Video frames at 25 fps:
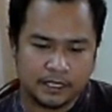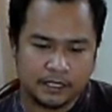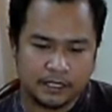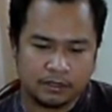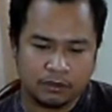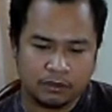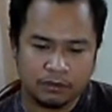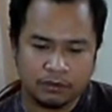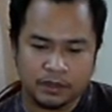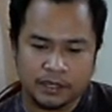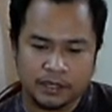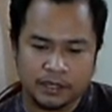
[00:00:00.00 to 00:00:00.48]

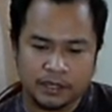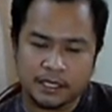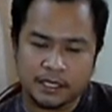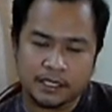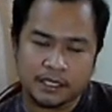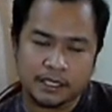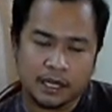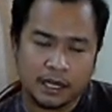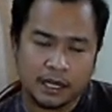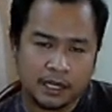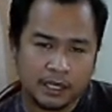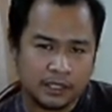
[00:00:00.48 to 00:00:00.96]
So
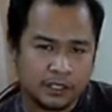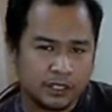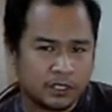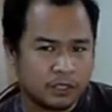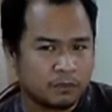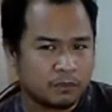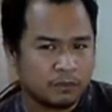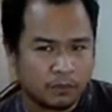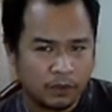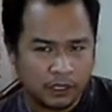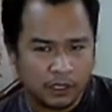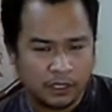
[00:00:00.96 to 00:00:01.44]
these are
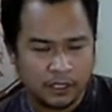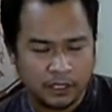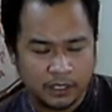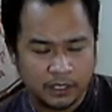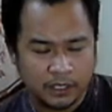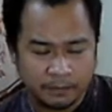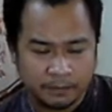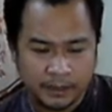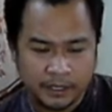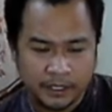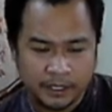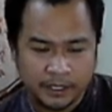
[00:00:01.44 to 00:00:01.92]

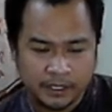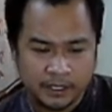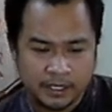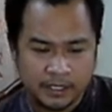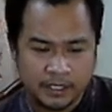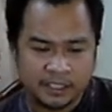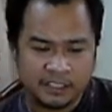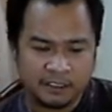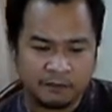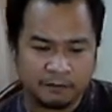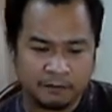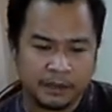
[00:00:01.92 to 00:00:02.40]
smaller
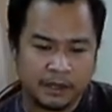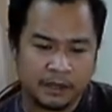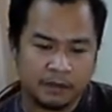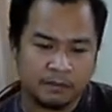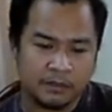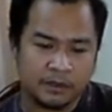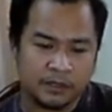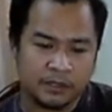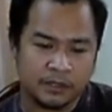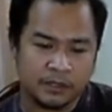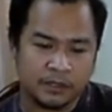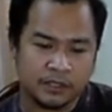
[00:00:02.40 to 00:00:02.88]
pieces of
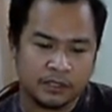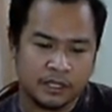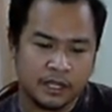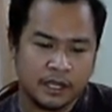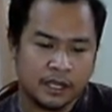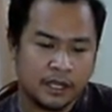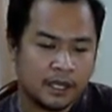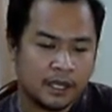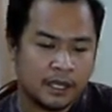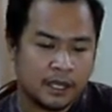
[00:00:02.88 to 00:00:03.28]
pebbles